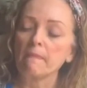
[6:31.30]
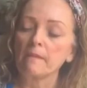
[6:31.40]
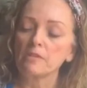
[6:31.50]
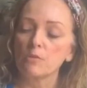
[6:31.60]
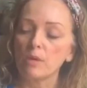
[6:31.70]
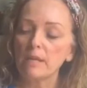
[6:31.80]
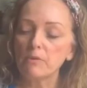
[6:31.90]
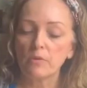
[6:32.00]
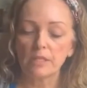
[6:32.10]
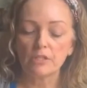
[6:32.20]
So what I'm
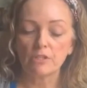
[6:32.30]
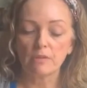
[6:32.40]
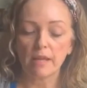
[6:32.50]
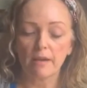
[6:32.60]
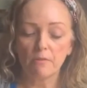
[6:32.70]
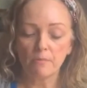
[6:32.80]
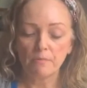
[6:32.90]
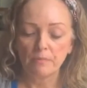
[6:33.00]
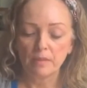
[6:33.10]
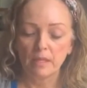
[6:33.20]
going to do now,
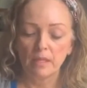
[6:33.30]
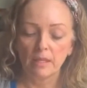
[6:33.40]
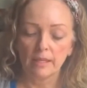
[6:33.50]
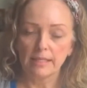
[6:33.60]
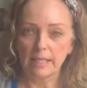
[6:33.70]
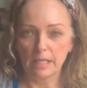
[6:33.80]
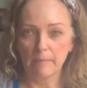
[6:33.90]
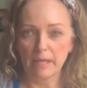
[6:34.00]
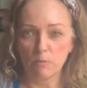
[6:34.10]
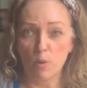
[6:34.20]
let's say I'm going to
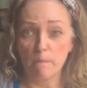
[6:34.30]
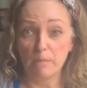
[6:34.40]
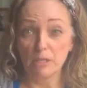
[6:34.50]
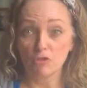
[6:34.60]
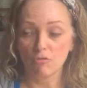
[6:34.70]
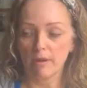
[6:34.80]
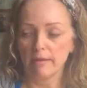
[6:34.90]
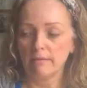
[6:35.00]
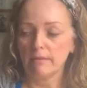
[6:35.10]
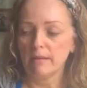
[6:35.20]
make one big
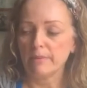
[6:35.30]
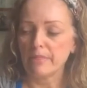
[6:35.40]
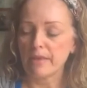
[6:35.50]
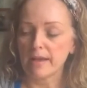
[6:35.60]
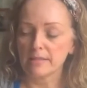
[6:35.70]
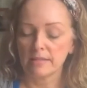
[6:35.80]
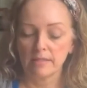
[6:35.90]
triangle. How about that?